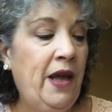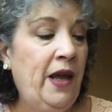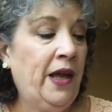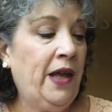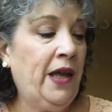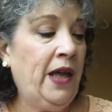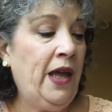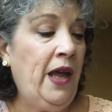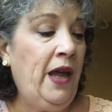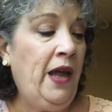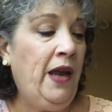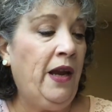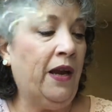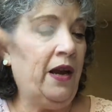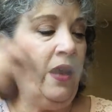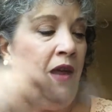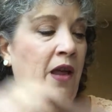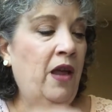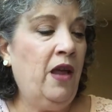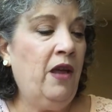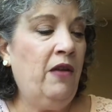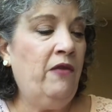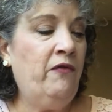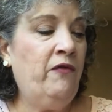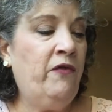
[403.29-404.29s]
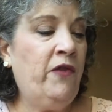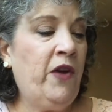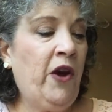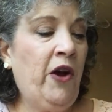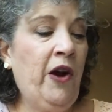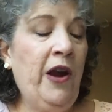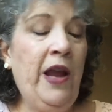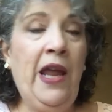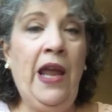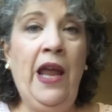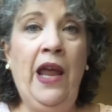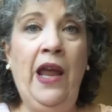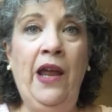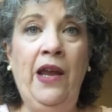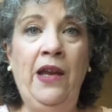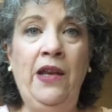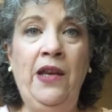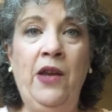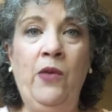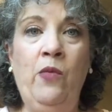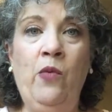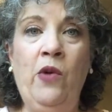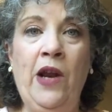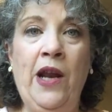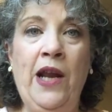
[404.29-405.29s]
Again, very
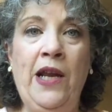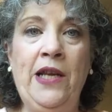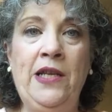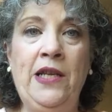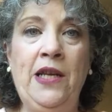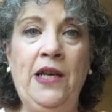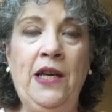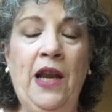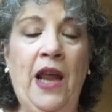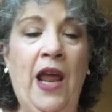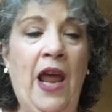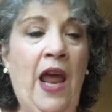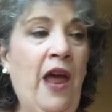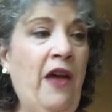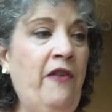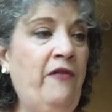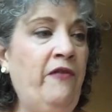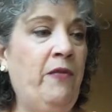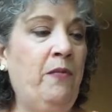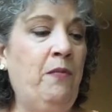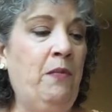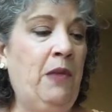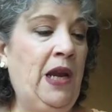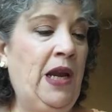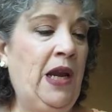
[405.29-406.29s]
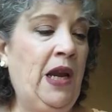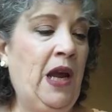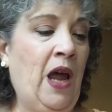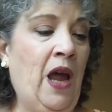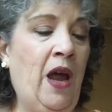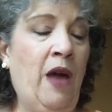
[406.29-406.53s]
handy when I didn't have many